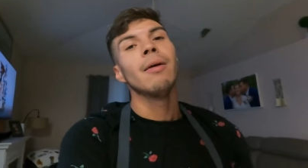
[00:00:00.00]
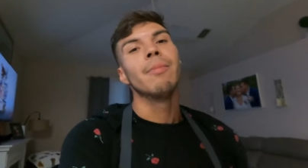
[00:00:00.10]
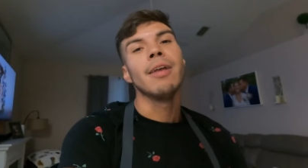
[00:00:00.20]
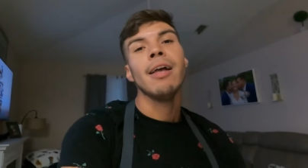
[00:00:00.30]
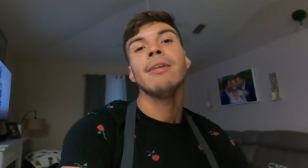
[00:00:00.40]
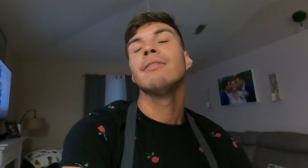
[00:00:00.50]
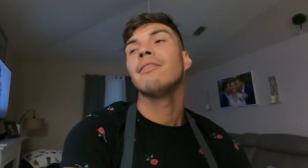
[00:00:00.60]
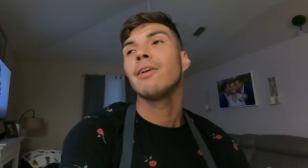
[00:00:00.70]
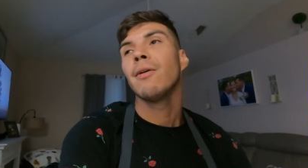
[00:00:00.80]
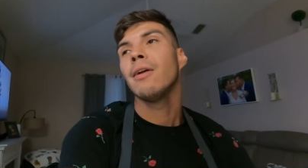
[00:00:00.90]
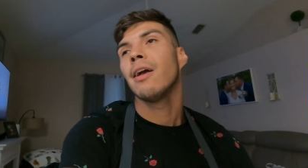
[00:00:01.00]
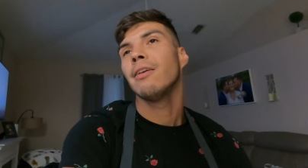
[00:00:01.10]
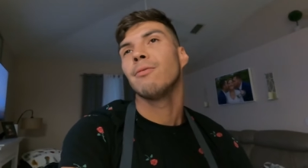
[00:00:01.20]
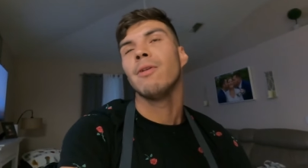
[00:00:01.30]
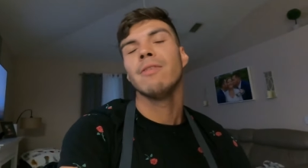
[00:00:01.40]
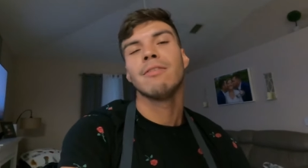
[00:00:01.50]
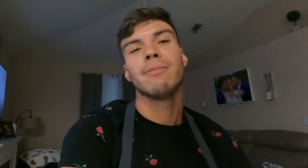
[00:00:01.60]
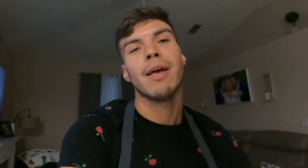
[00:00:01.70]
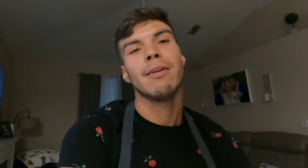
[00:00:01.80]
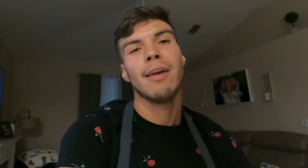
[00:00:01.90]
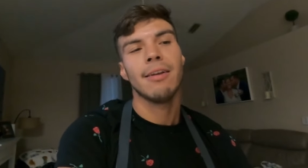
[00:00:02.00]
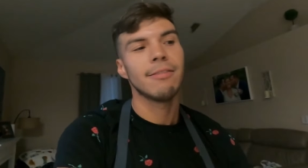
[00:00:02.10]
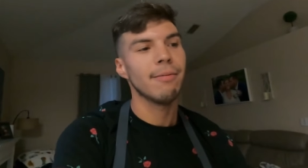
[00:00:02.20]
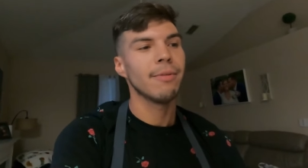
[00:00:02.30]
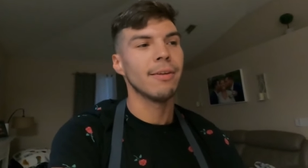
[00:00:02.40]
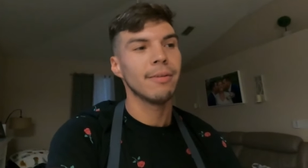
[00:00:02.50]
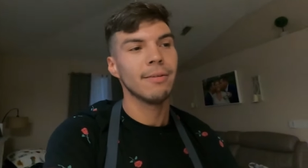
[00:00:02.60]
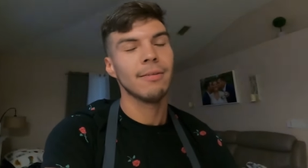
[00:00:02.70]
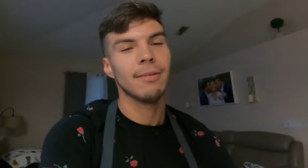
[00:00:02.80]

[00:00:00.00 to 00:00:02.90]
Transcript: But yeah, stick around, guys. One of us is bound to catch something,